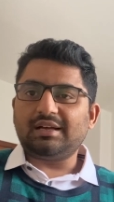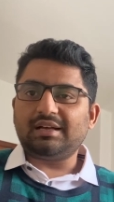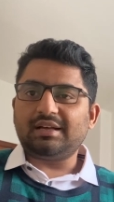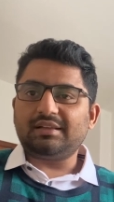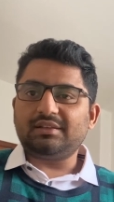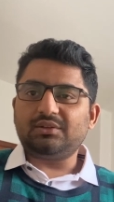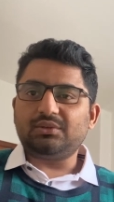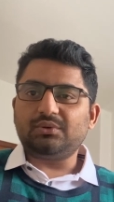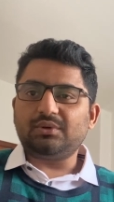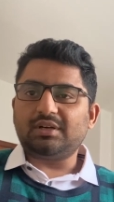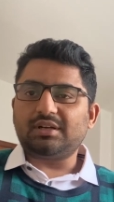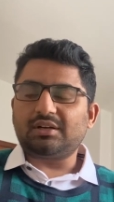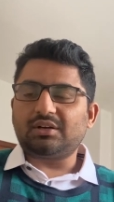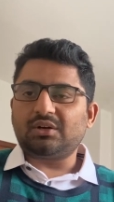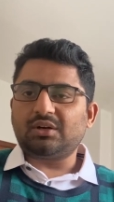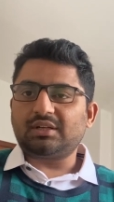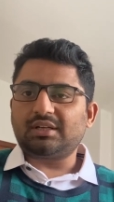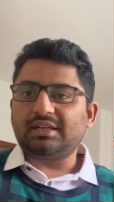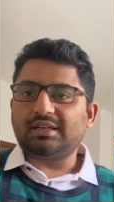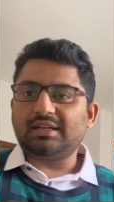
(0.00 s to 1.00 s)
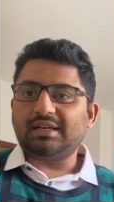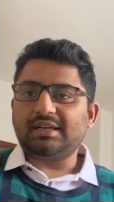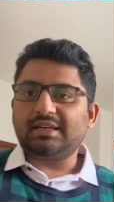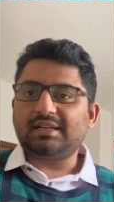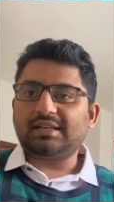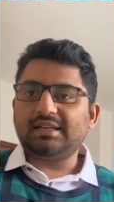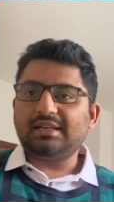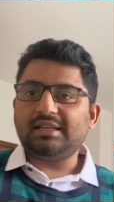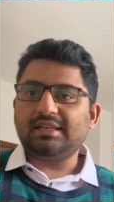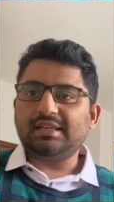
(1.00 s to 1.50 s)
You are not in
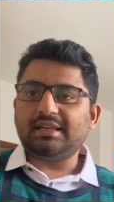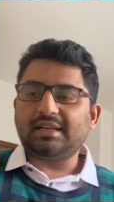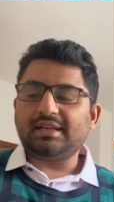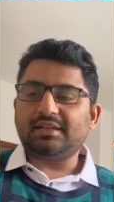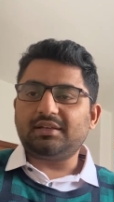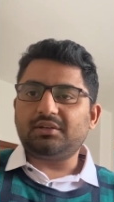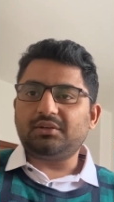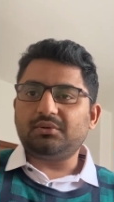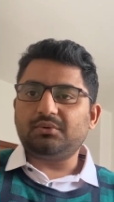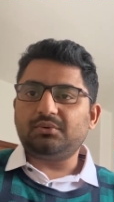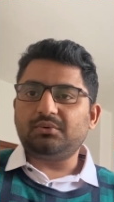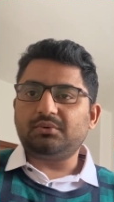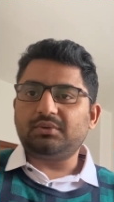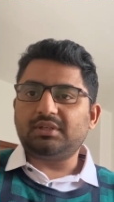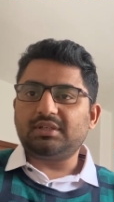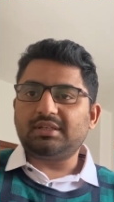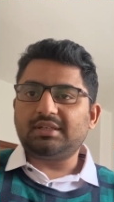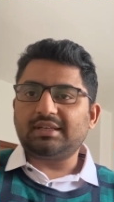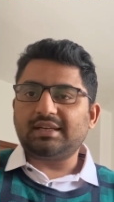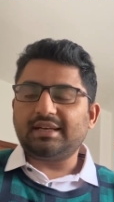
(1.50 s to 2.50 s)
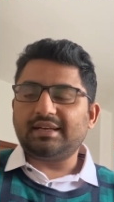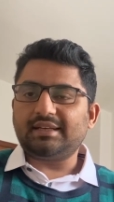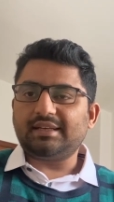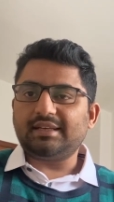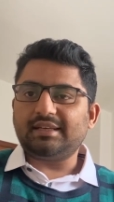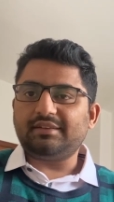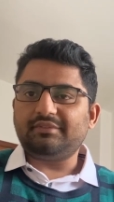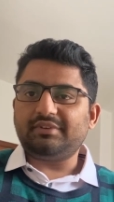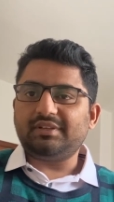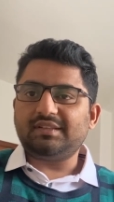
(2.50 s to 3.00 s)
Italy and you didn't get
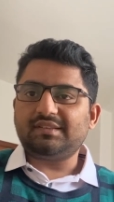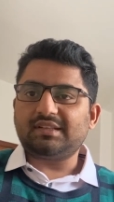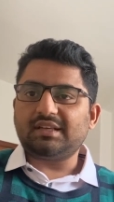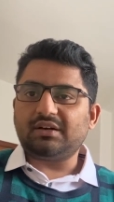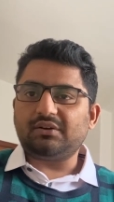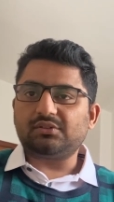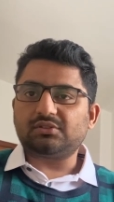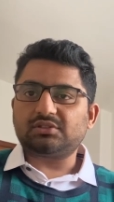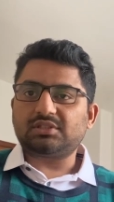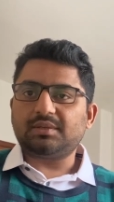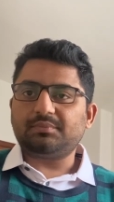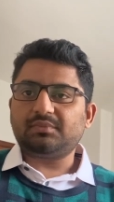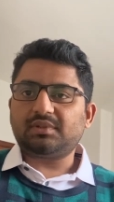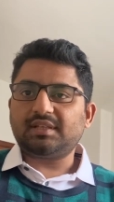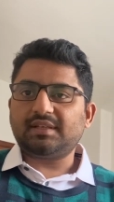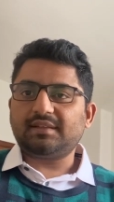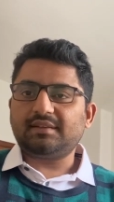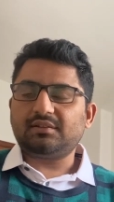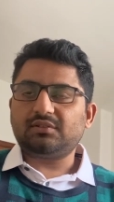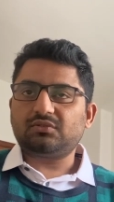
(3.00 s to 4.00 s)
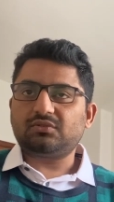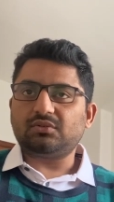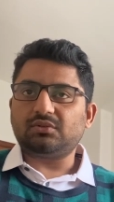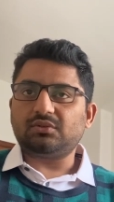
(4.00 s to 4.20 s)
any visa or something, so